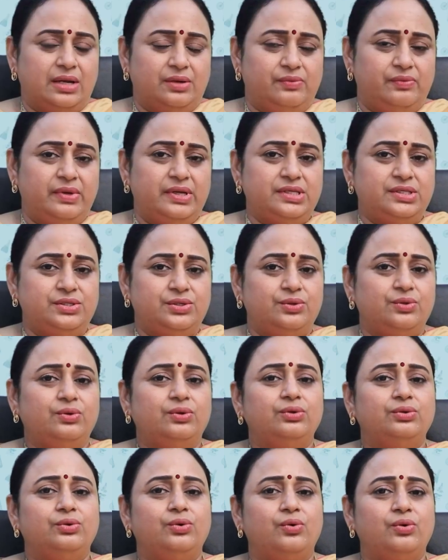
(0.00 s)
advise
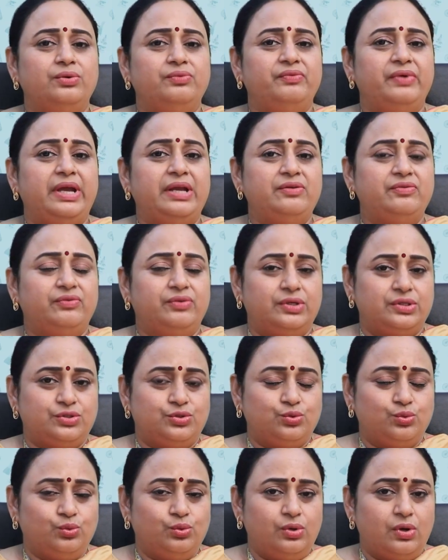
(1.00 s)
you, don't wait for
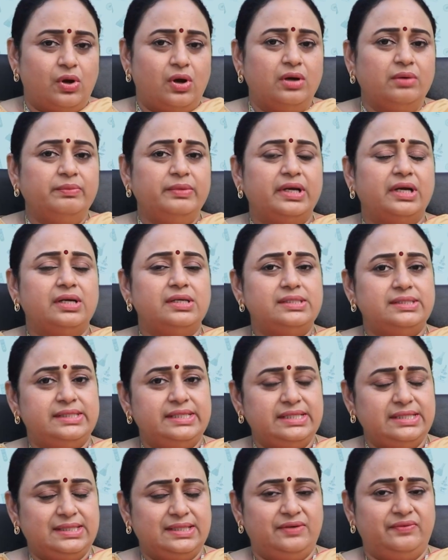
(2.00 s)
too long, because
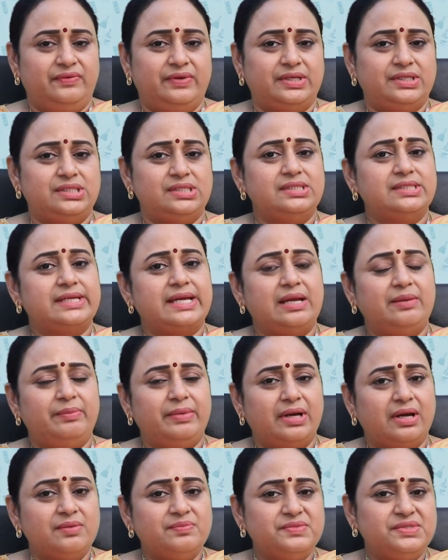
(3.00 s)
these infections can
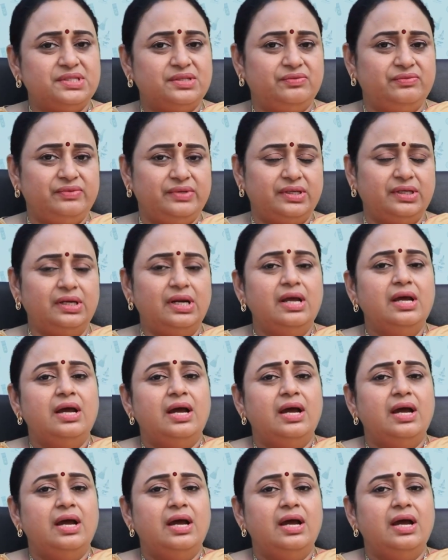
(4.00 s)
become severe